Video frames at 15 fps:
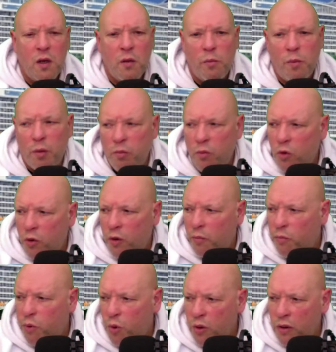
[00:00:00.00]
but more
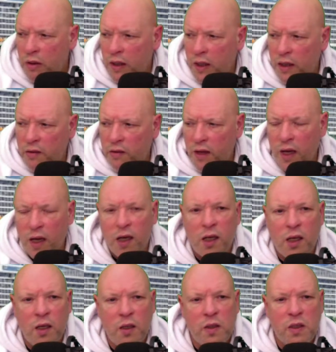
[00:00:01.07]
importantly that
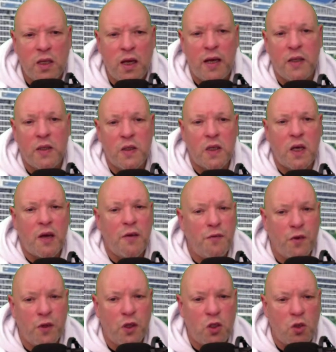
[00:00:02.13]
he stays safe for
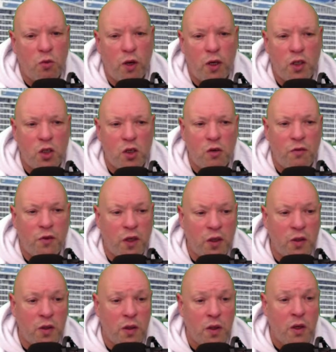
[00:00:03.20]
the duration of his